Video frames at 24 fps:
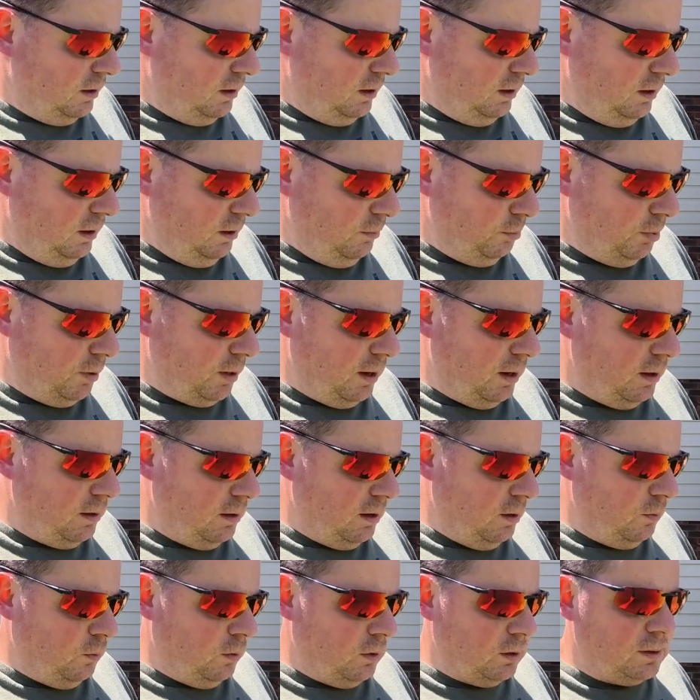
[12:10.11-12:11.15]
Uh, but I,
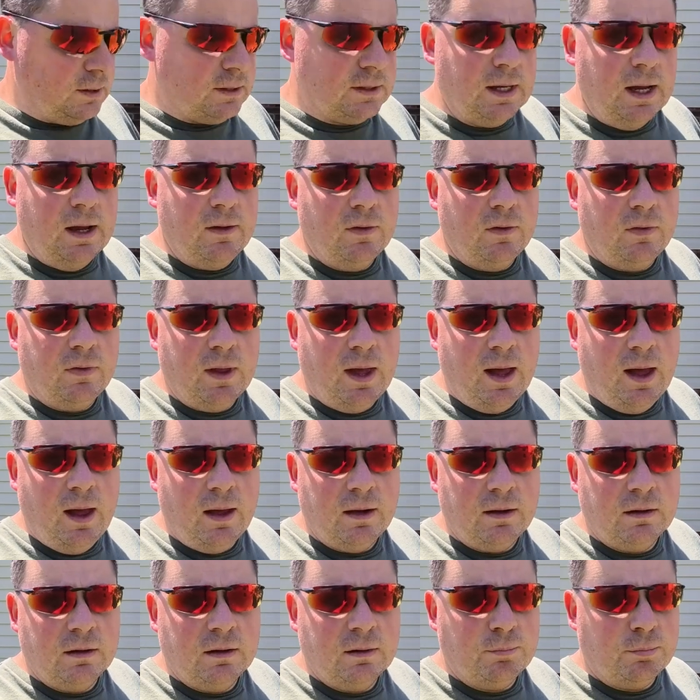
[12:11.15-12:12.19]
I want to say that that
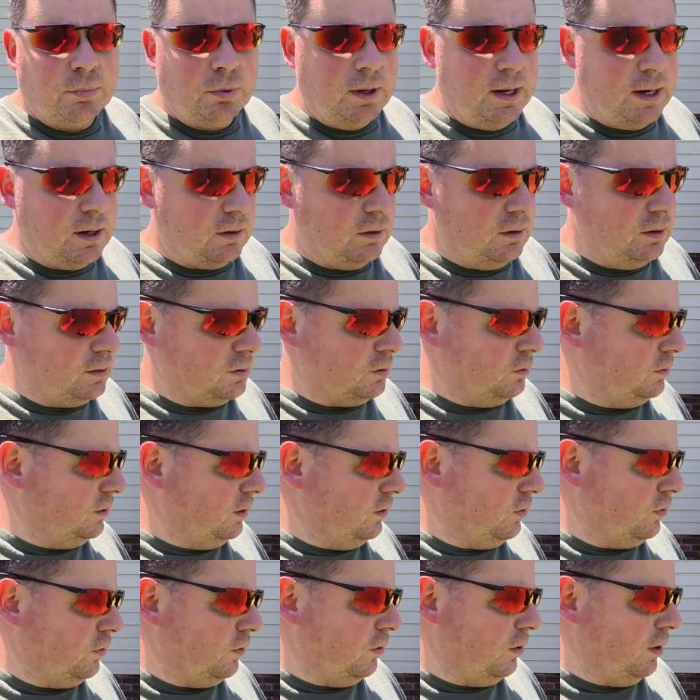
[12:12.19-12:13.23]
breaker is only a